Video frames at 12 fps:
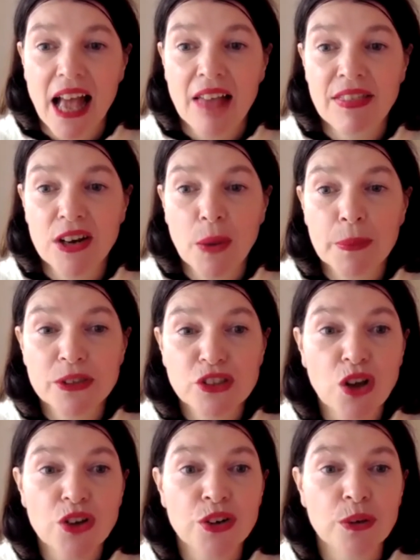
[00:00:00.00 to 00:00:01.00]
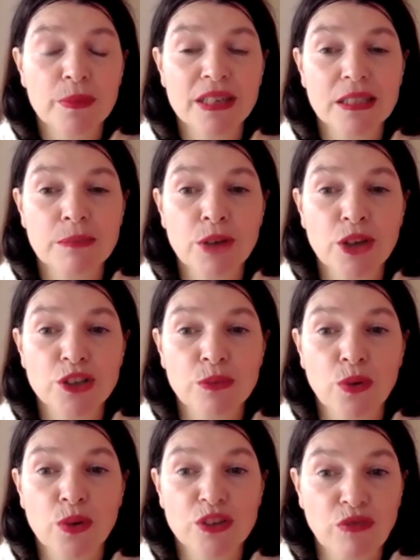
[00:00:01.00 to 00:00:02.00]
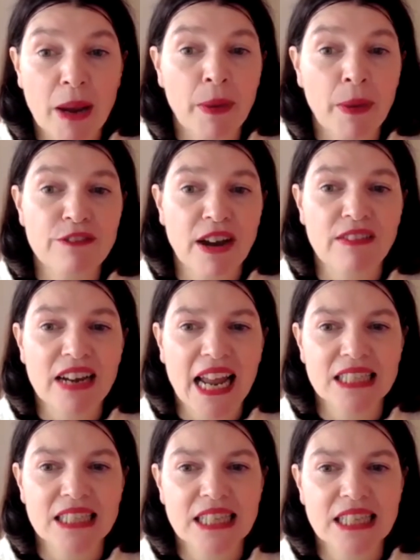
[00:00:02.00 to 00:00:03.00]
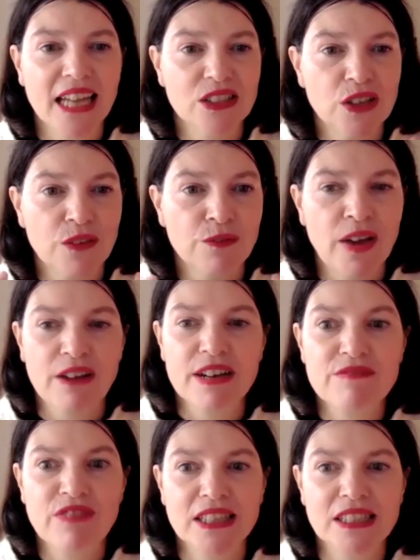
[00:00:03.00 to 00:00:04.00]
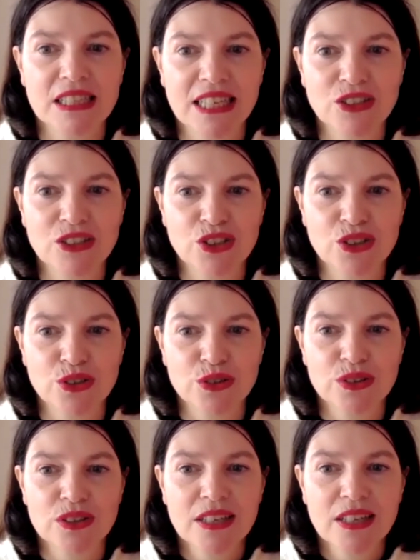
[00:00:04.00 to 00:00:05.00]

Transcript: And then up in Tottenham, it's much more, it's right by Ferry Lane Estate, so very residential.